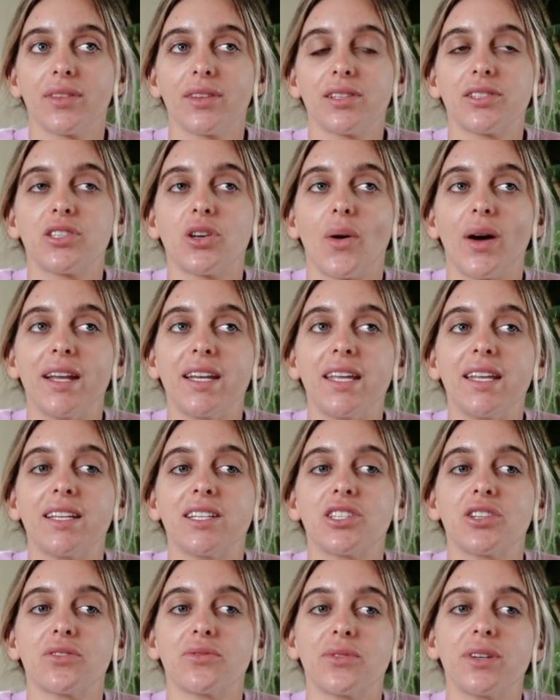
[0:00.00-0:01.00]
So I needed
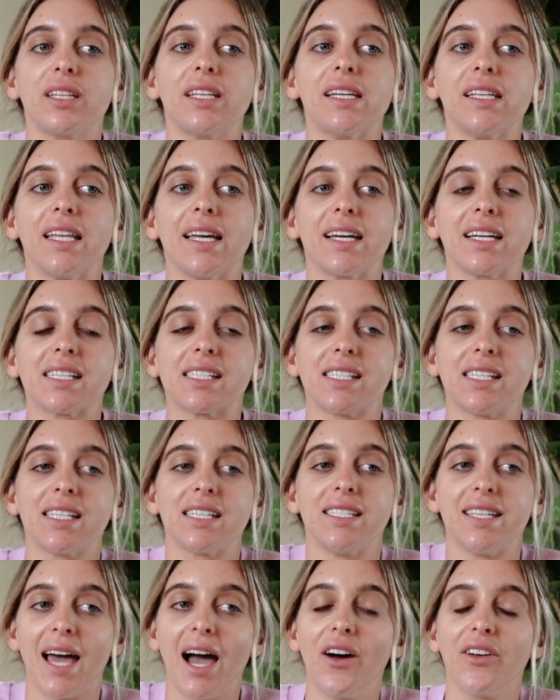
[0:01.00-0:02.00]
to really like
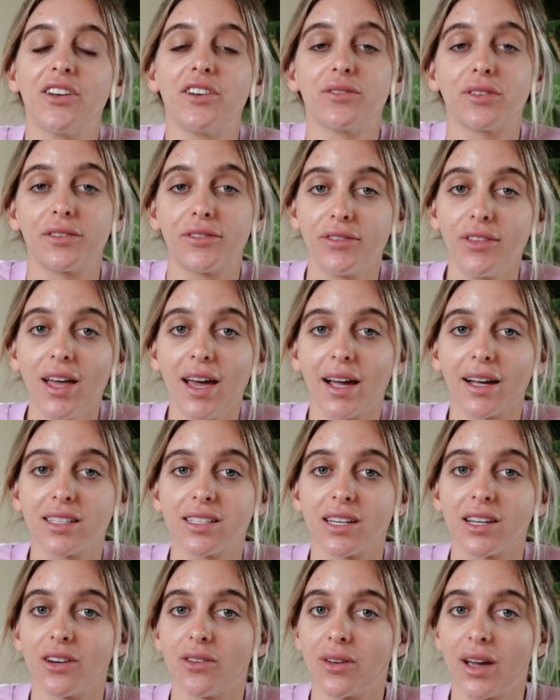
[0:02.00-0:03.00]
sit down and reflect,
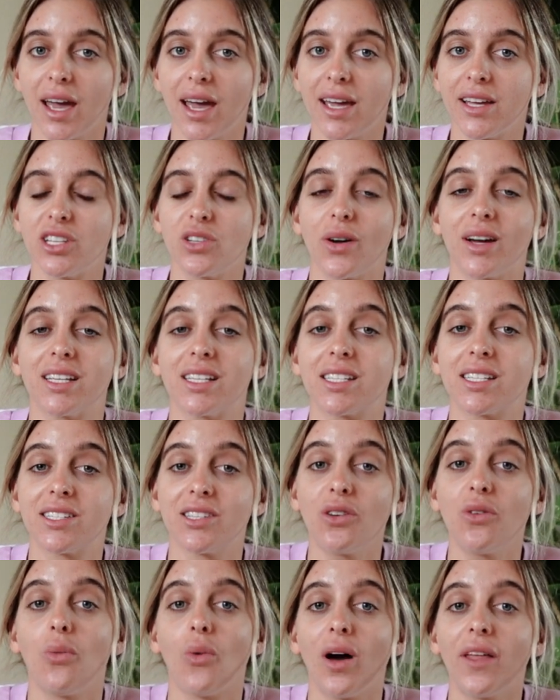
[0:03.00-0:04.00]
like, okay, do I
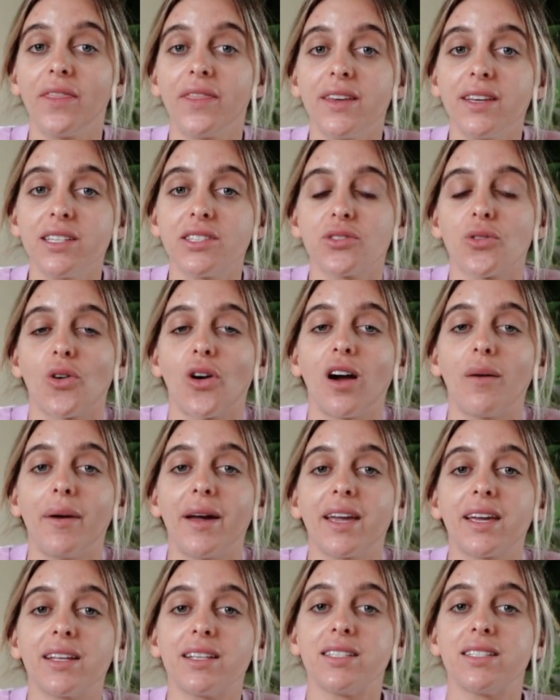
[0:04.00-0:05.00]
still want this, or am
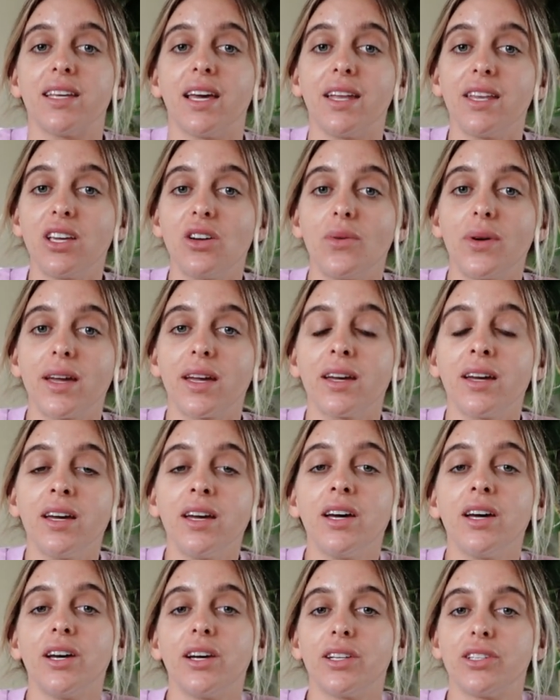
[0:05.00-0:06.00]
I continuing
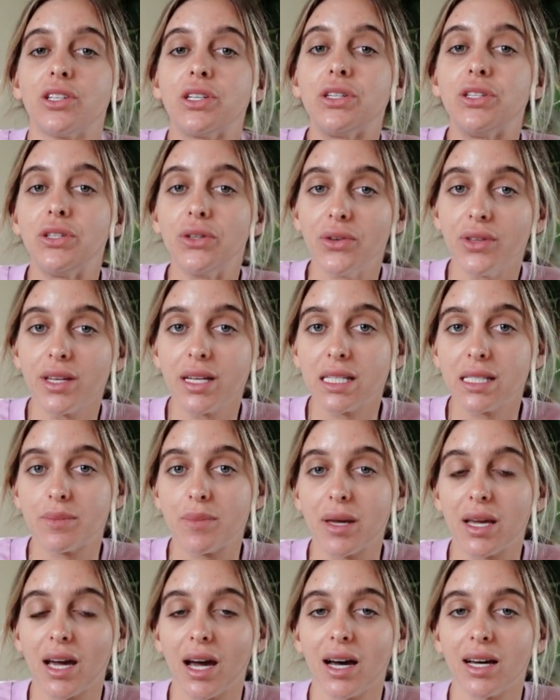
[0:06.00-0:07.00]
to do this
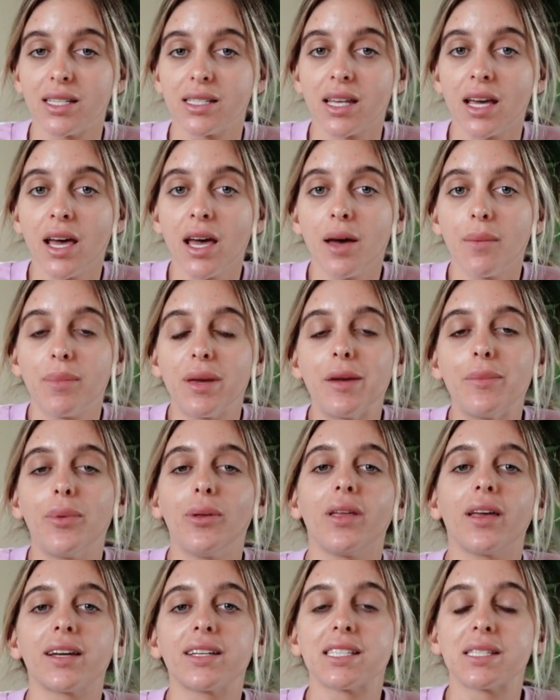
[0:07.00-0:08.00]
because
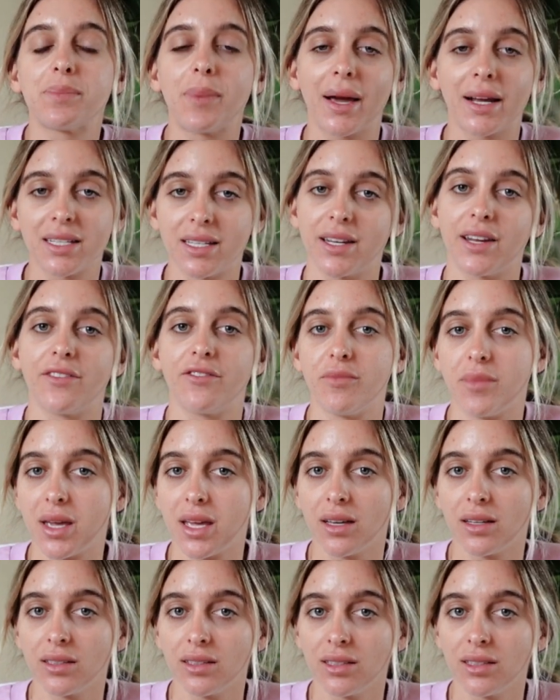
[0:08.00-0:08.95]
people expect it of me?